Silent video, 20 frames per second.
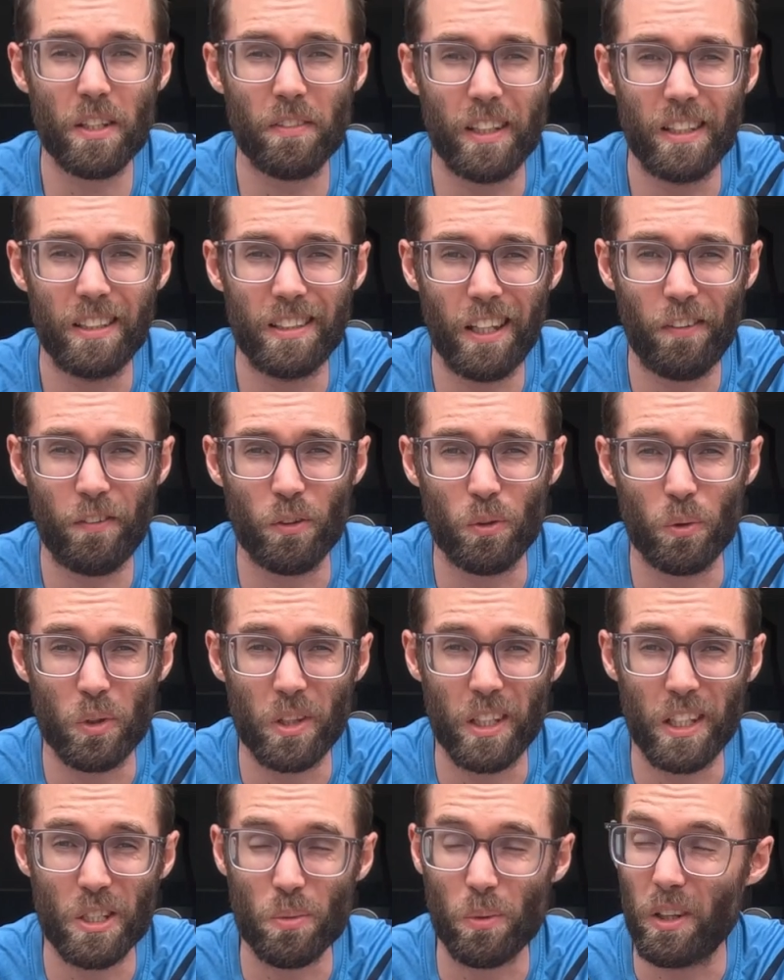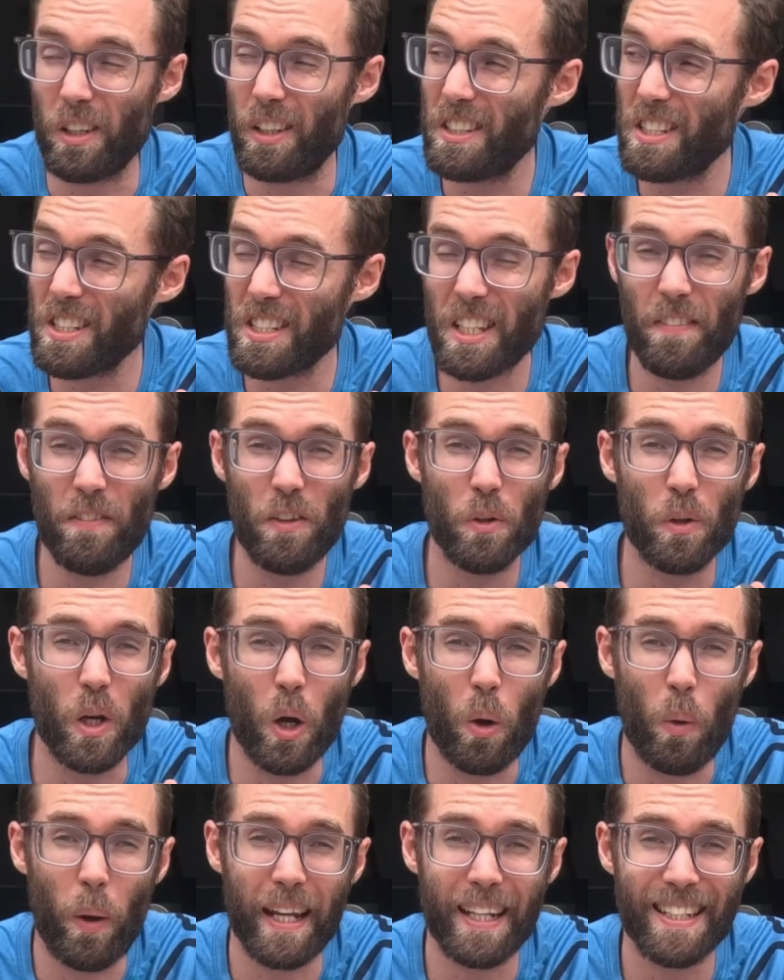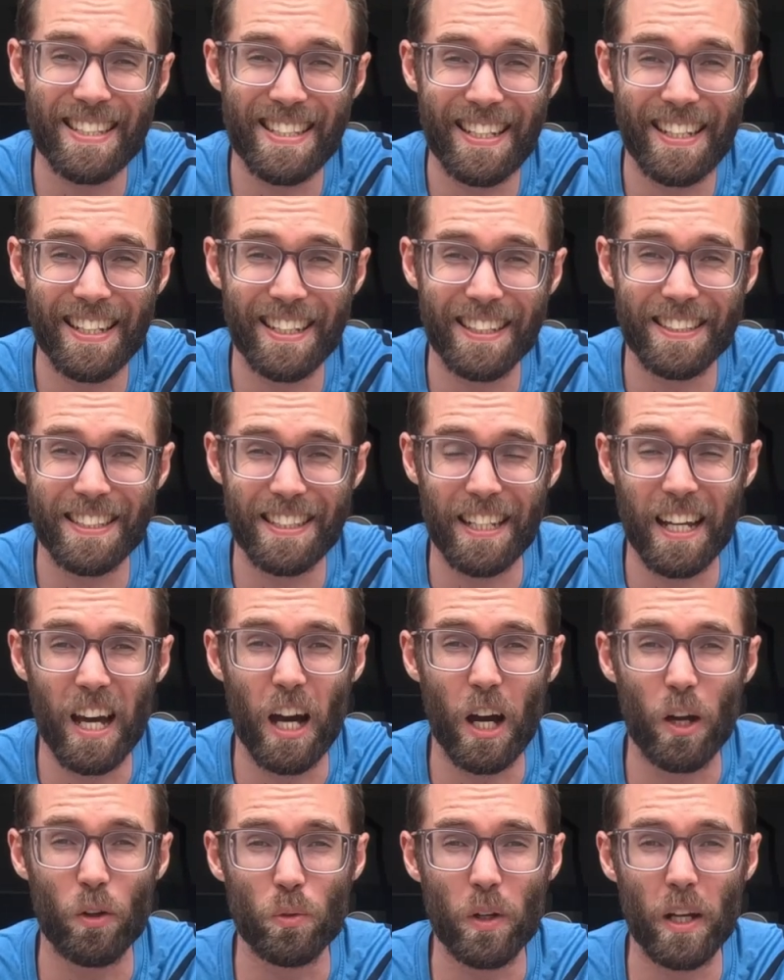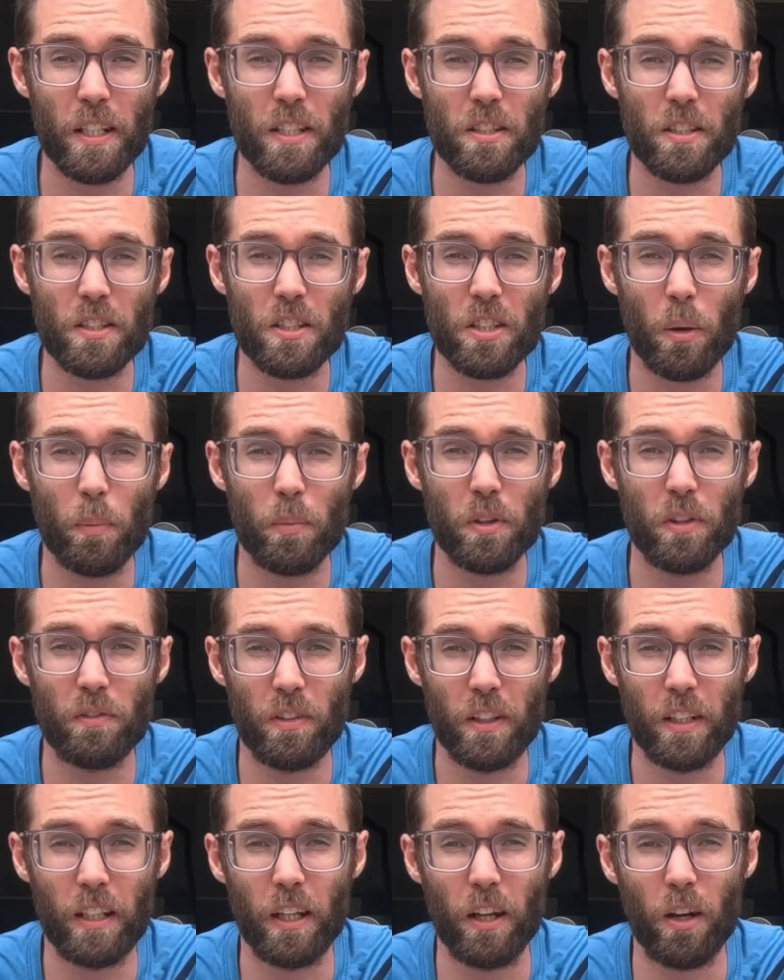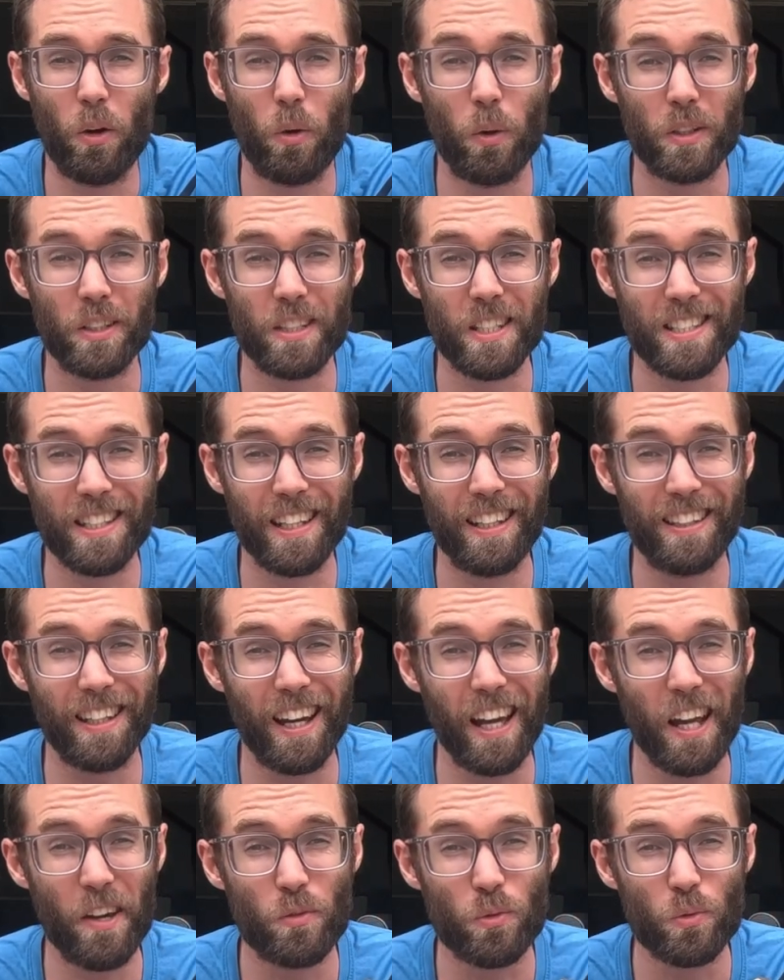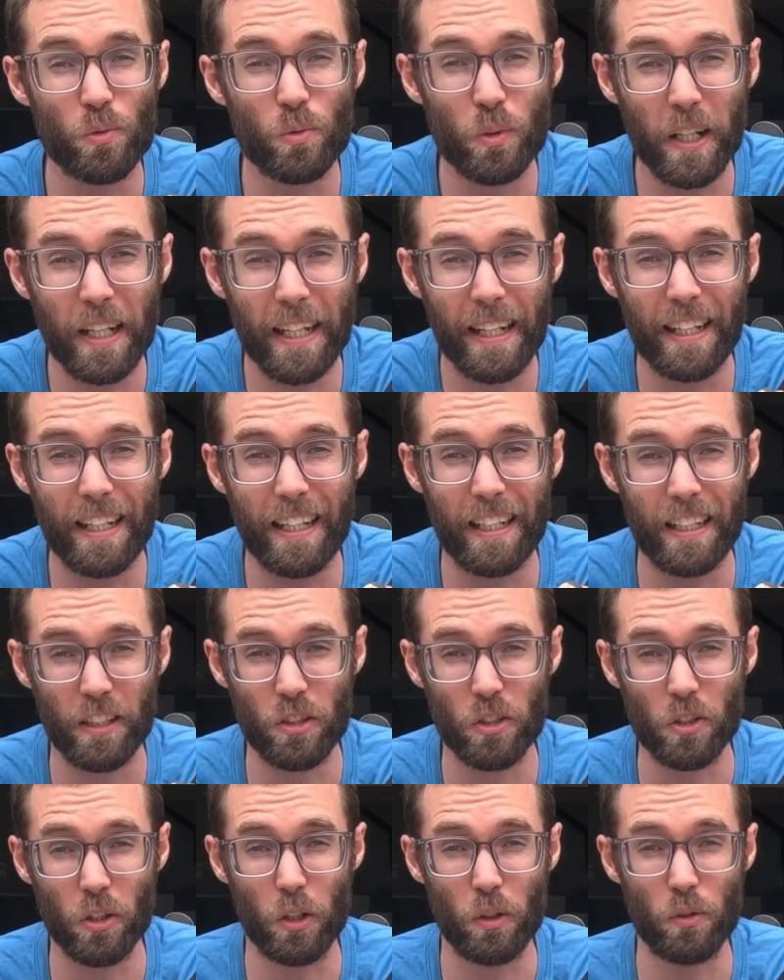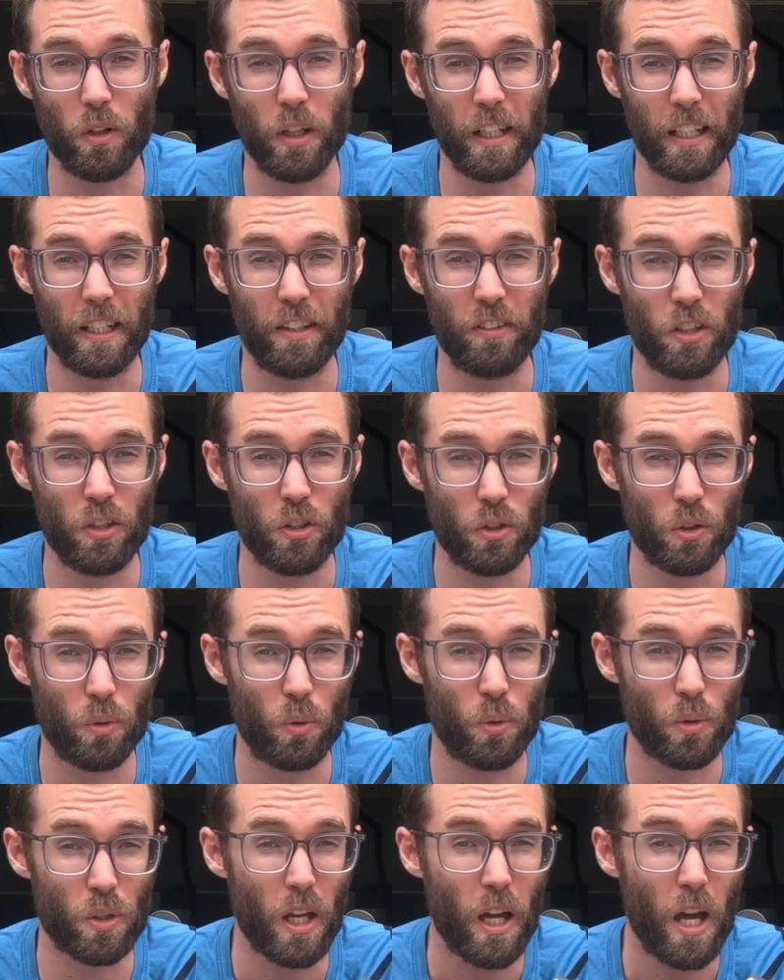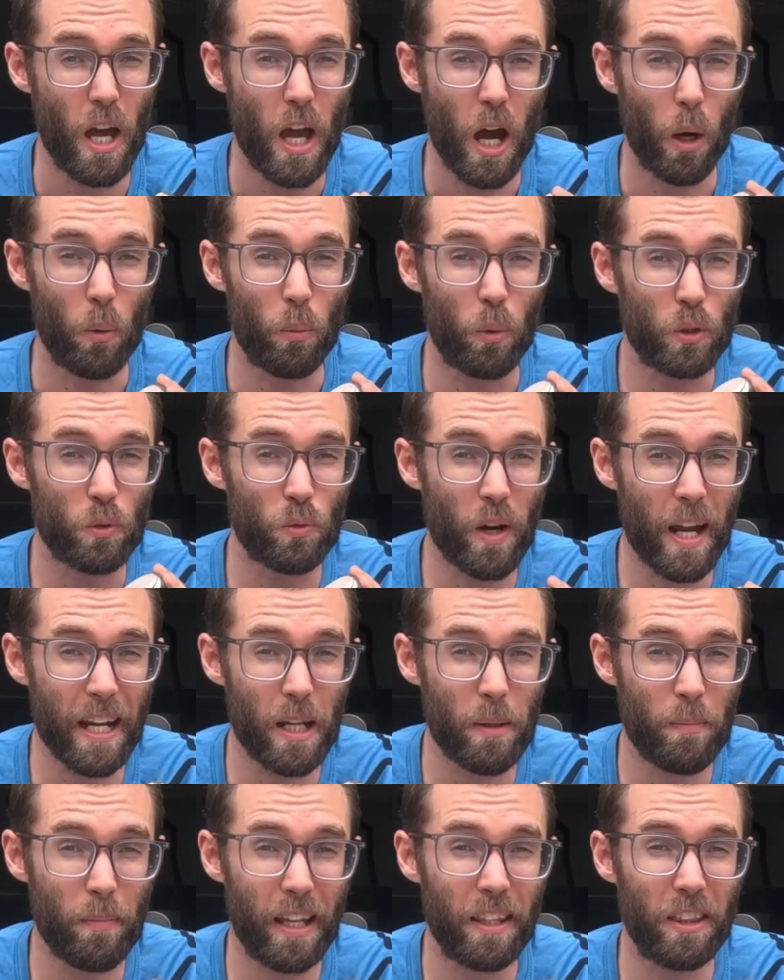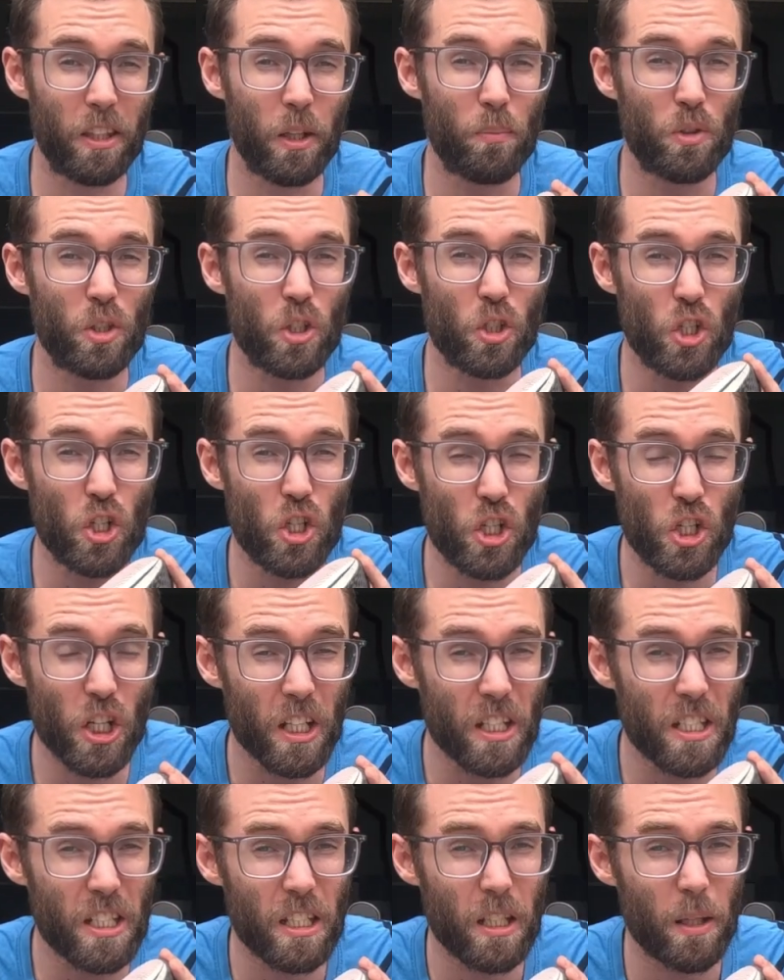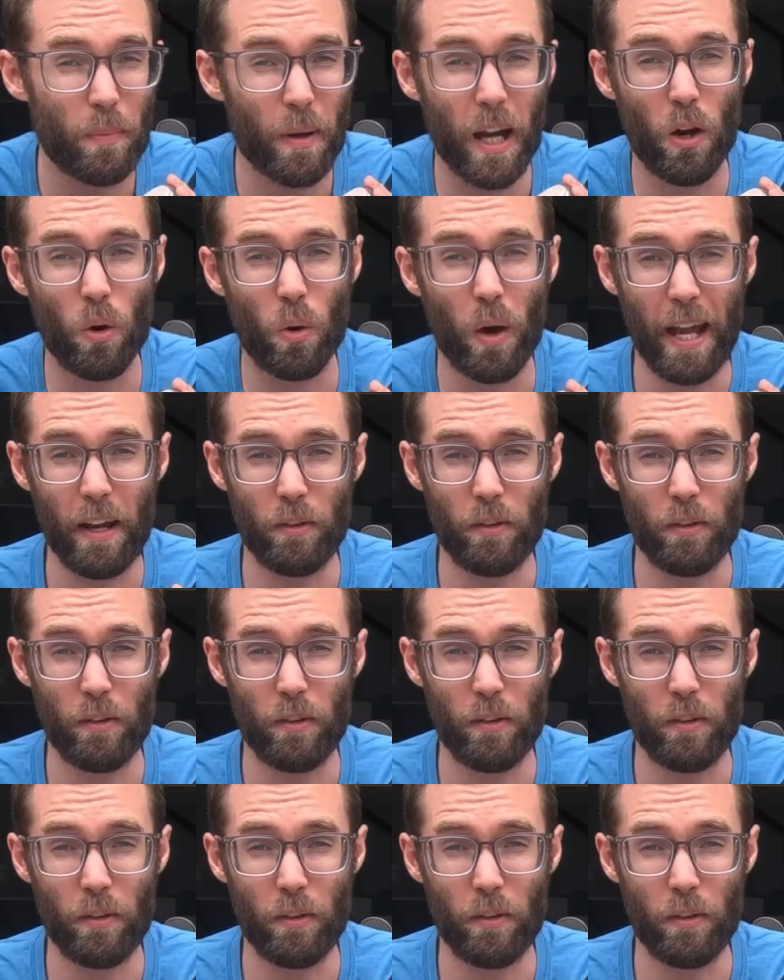something different with this one and just give you a quick TLDR right at the top of the video to say that I have really enjoyed running in these shoes and would recommend them to just about